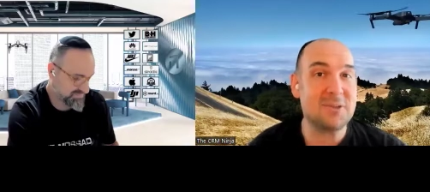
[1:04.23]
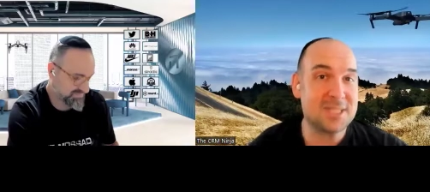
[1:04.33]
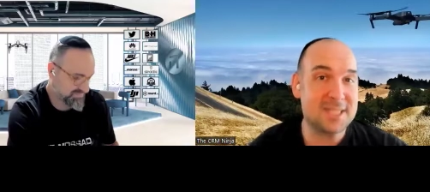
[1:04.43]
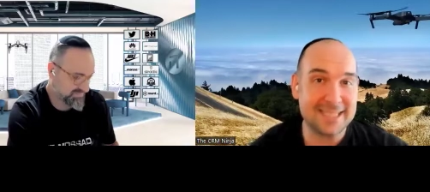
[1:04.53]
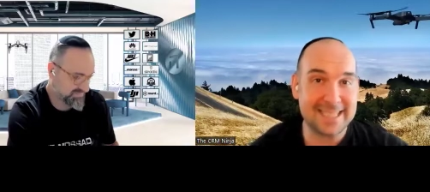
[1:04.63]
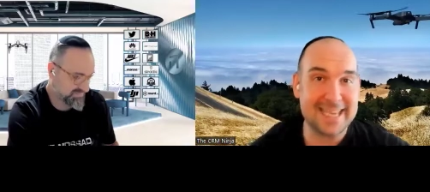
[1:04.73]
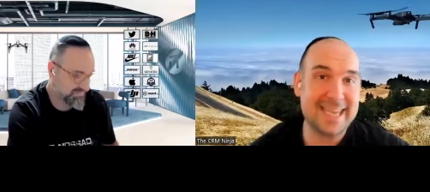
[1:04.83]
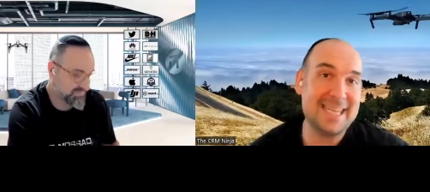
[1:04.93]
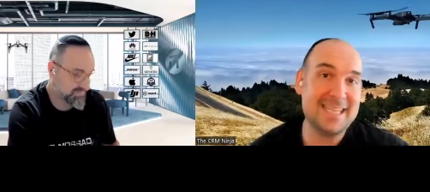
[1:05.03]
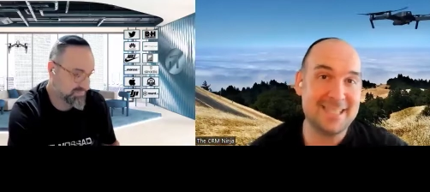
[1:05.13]
Speaker 1: you started to
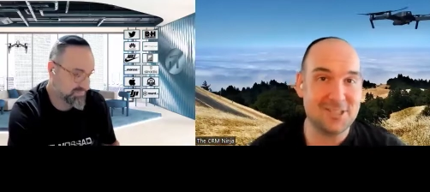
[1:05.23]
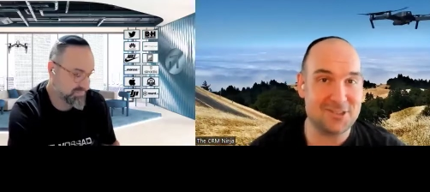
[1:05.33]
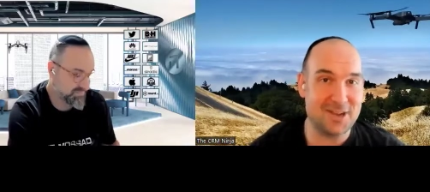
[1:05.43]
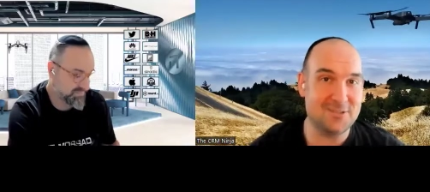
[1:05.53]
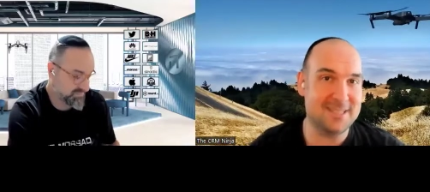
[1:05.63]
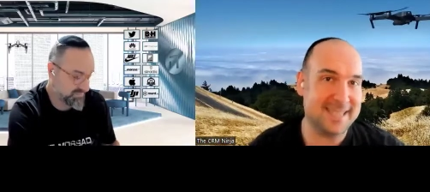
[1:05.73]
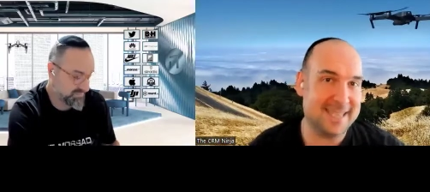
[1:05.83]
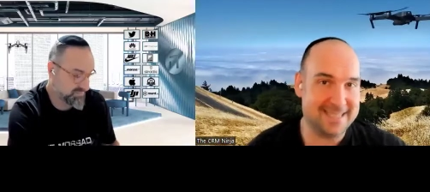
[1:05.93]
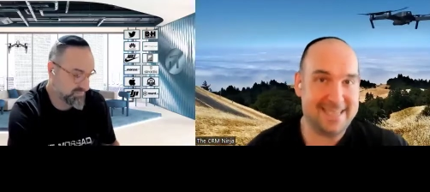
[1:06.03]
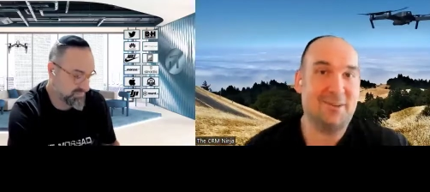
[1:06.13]
get into drones
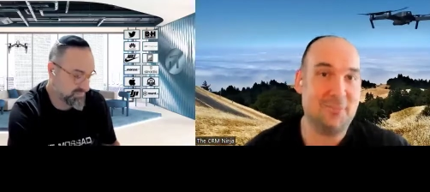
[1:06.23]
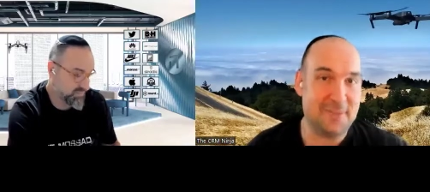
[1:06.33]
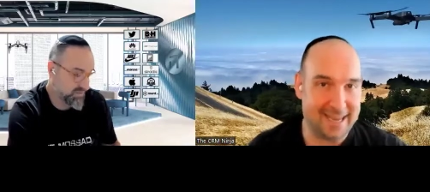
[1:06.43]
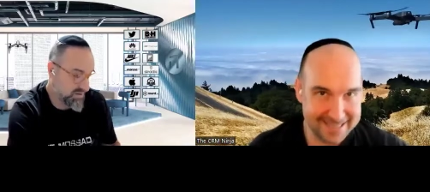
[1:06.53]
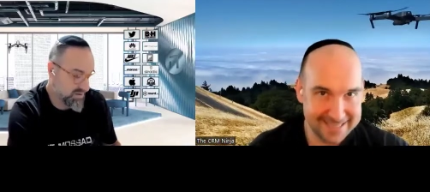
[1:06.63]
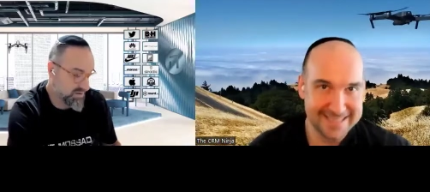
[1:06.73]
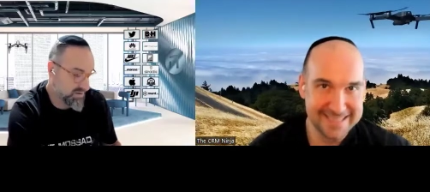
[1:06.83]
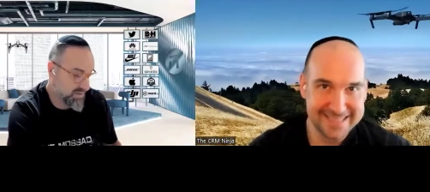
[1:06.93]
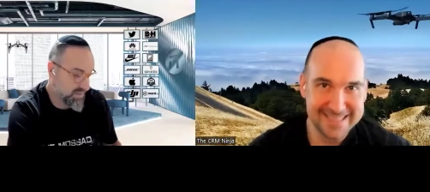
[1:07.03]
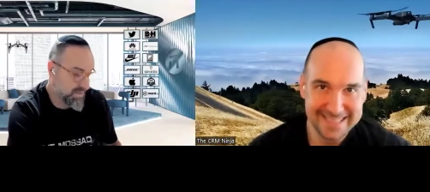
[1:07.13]
as a hobby.
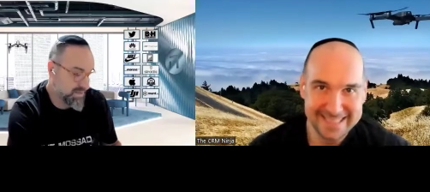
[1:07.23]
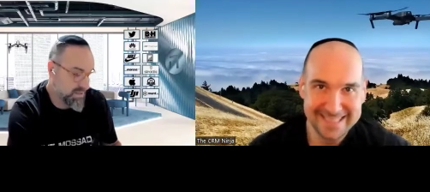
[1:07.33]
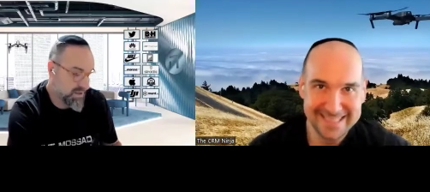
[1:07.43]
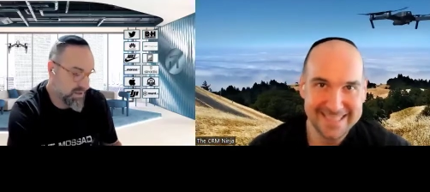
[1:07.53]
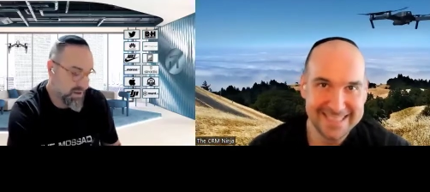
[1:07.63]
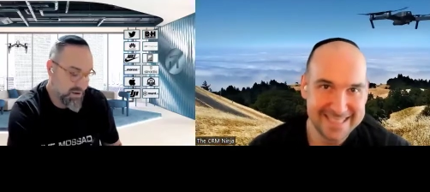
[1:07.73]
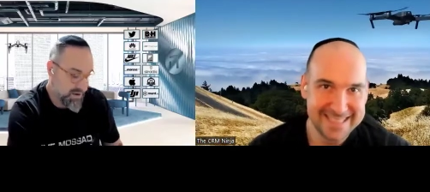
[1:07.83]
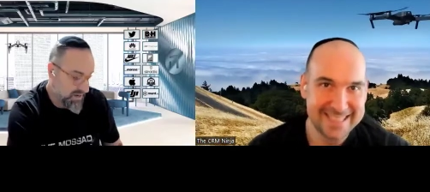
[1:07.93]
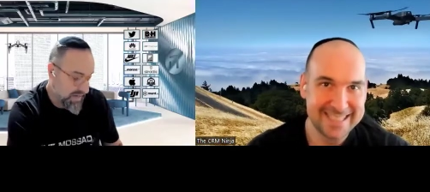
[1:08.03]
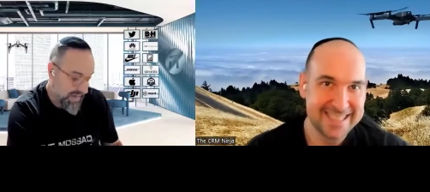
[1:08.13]

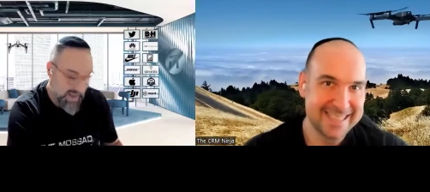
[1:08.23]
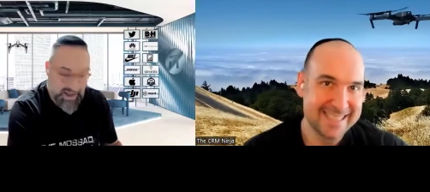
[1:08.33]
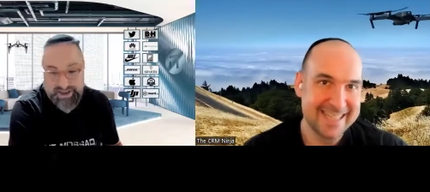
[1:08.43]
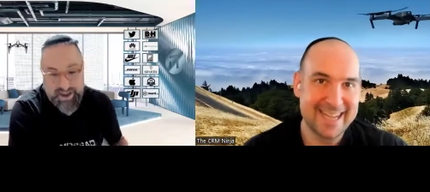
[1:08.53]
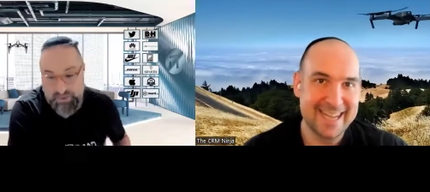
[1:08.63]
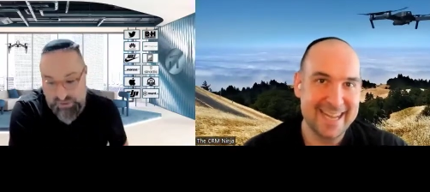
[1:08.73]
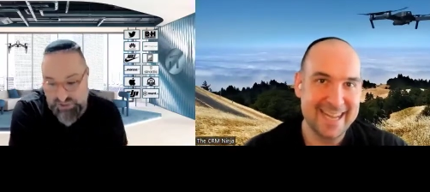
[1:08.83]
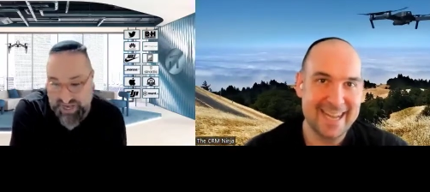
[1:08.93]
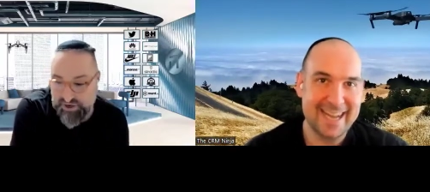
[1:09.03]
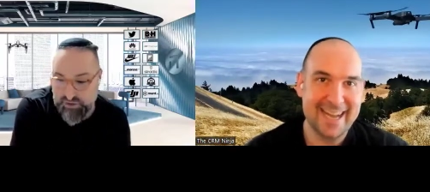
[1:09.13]
Speaker 2: I, I wish I
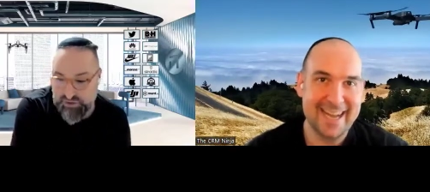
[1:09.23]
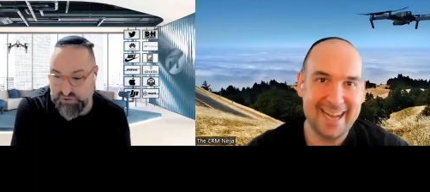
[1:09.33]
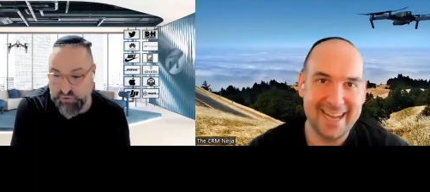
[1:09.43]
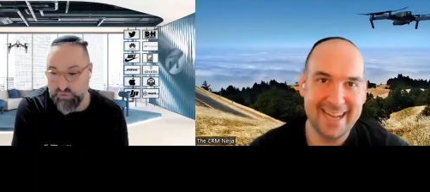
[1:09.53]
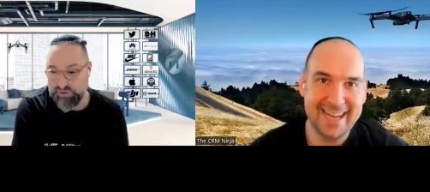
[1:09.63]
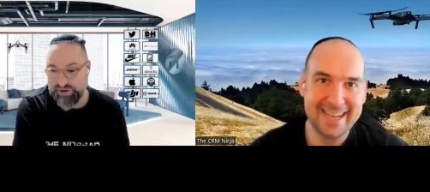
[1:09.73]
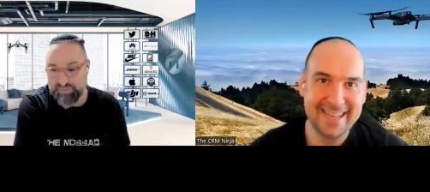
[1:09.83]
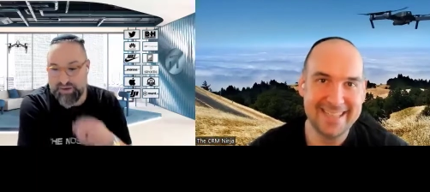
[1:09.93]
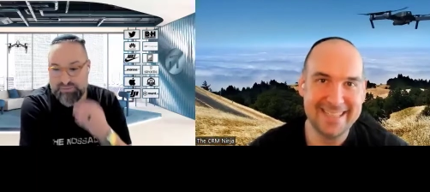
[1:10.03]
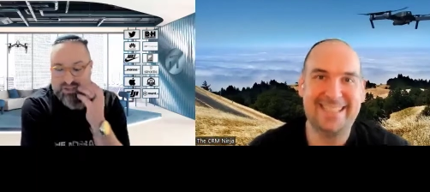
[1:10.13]
had a good story. I mean,
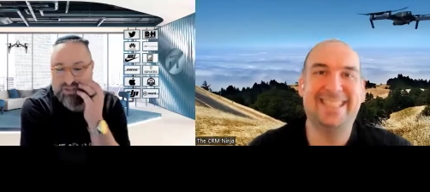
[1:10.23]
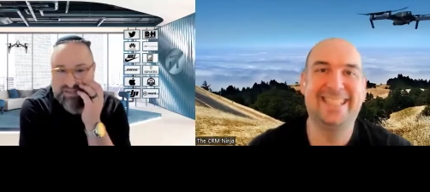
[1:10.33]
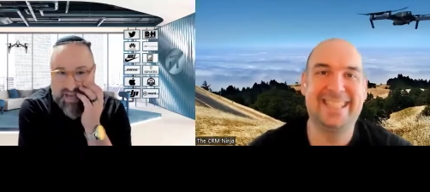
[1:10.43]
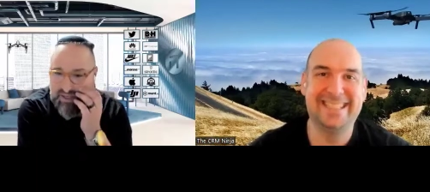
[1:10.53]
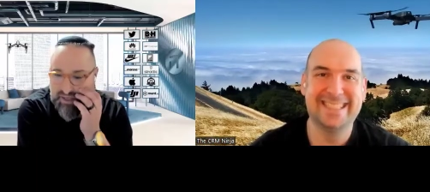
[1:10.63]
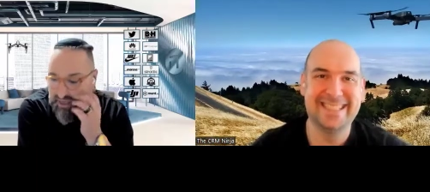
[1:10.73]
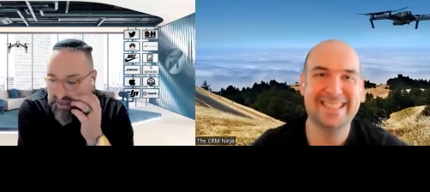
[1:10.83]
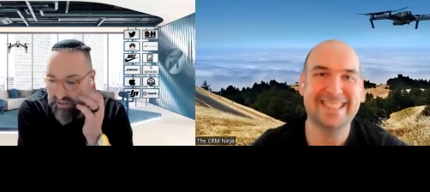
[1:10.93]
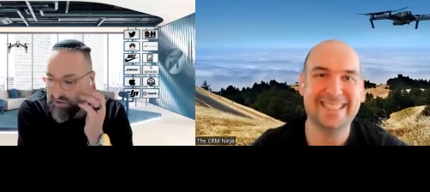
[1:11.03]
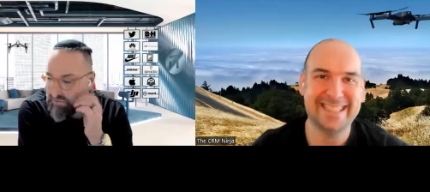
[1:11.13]
I'm just a tech geek and I
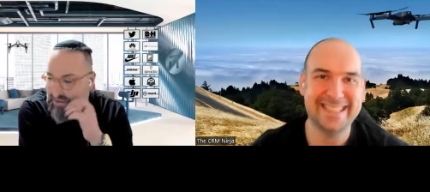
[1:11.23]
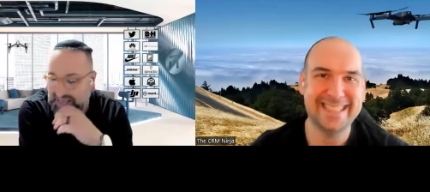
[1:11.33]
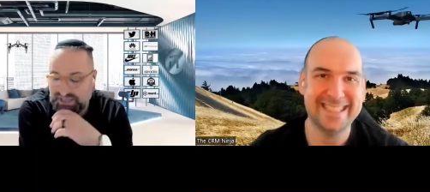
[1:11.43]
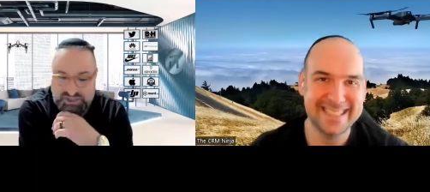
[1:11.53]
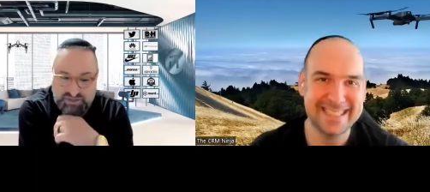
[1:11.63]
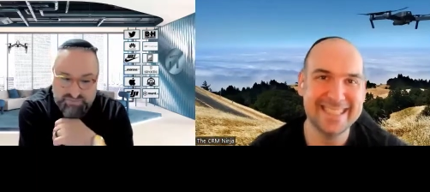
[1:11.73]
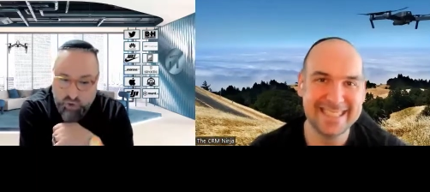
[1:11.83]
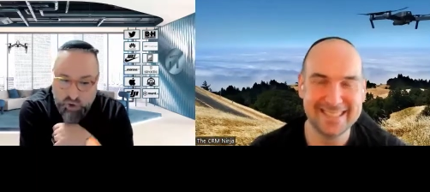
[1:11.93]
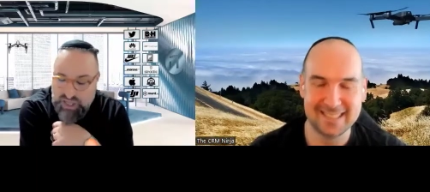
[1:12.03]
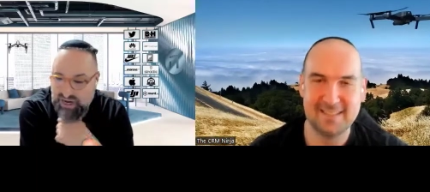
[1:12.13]
love gadgets of
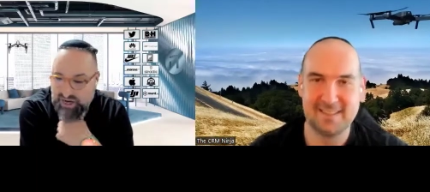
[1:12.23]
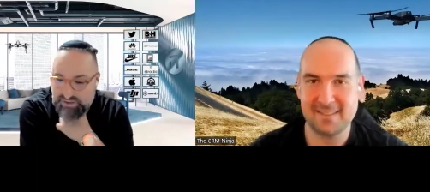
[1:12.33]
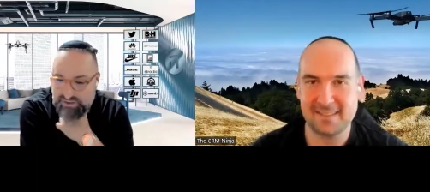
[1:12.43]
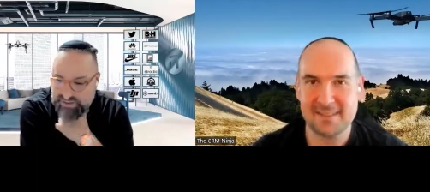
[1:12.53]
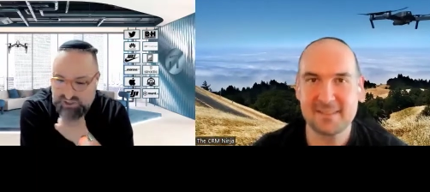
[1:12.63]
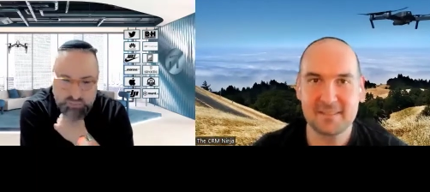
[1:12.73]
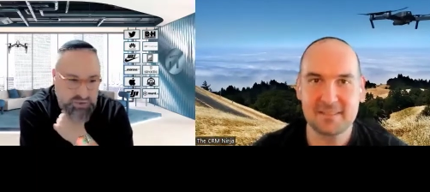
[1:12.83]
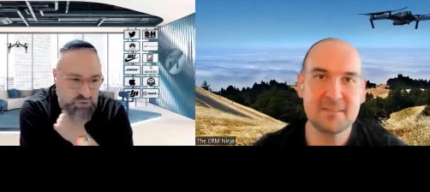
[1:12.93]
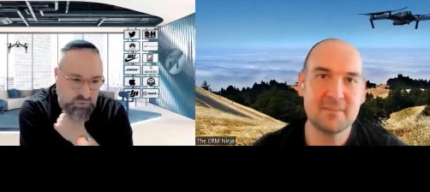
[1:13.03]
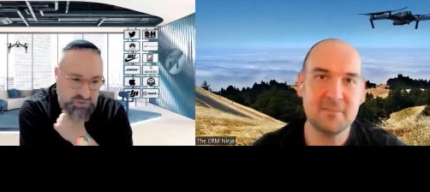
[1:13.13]
all kinds. And so when
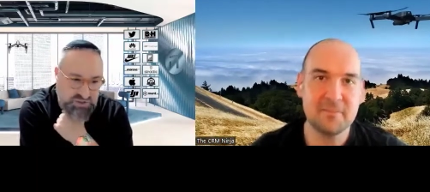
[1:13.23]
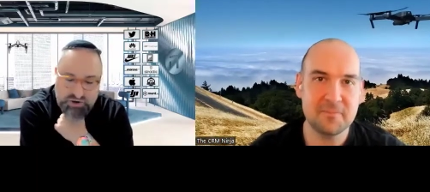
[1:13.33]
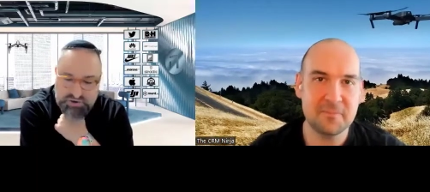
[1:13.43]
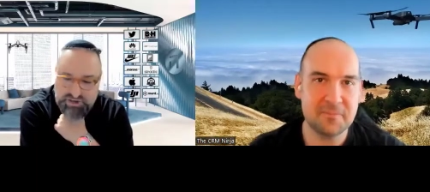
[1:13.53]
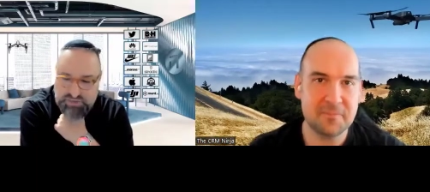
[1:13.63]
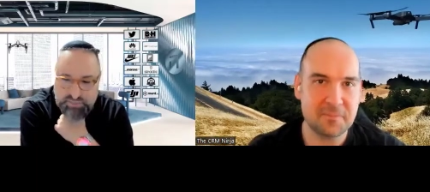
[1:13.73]
drones started to hit the